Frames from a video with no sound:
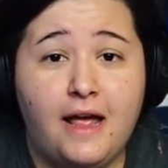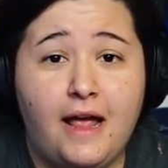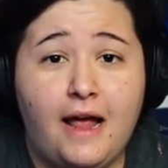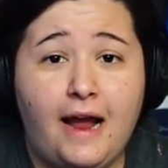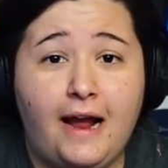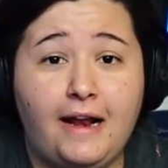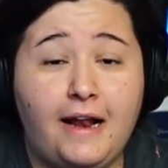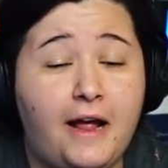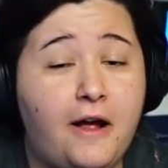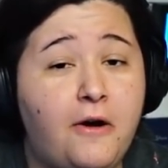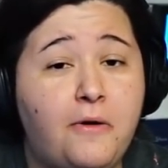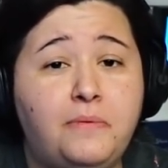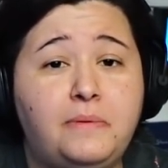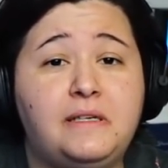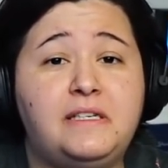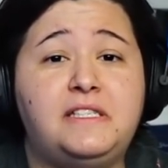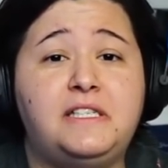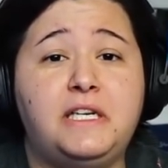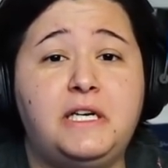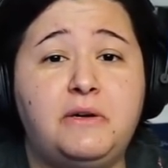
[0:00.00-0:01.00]
and I hope to
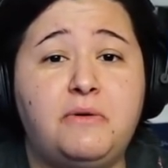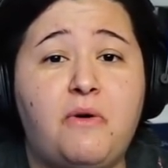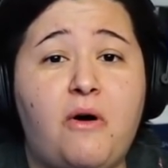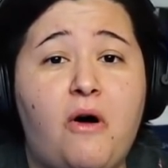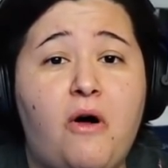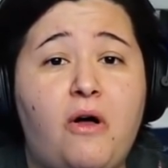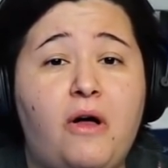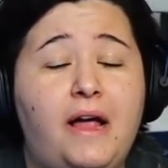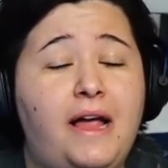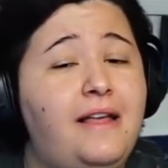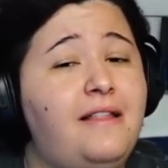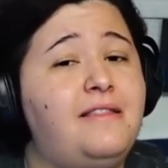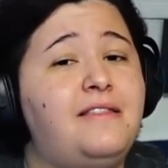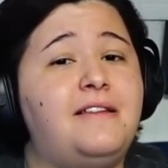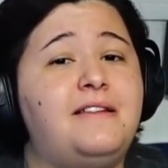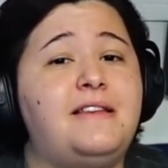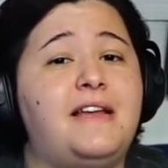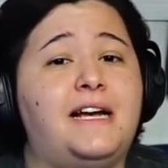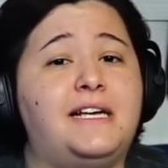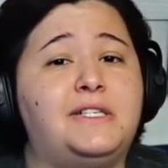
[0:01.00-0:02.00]
see you all in the
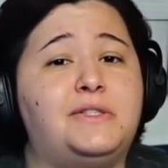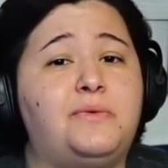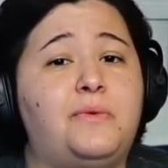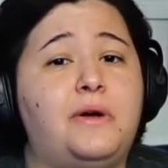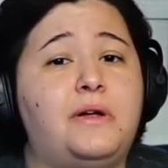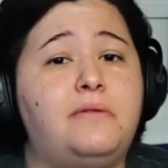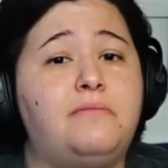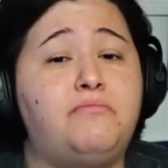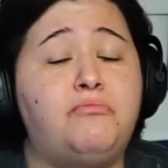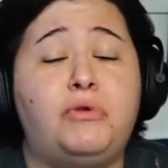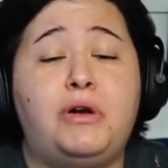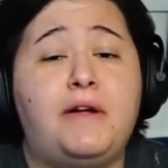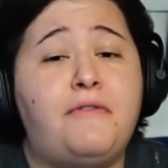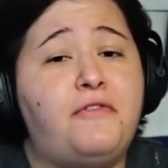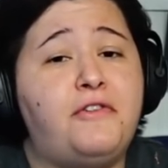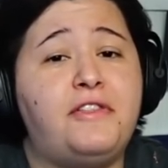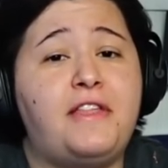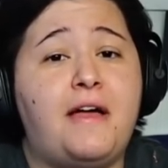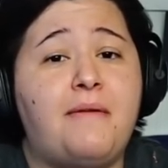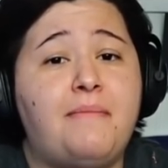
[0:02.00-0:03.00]
next one, whatever
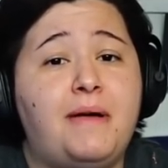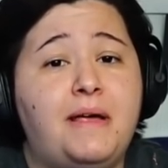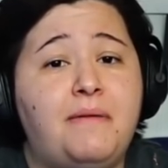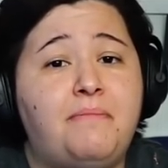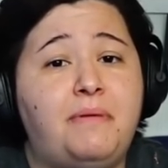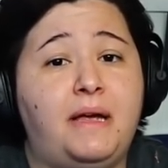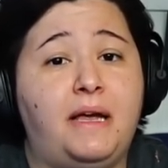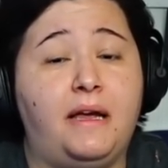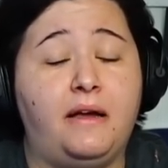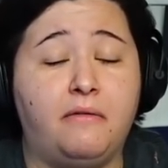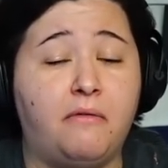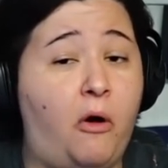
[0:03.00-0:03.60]
that may be.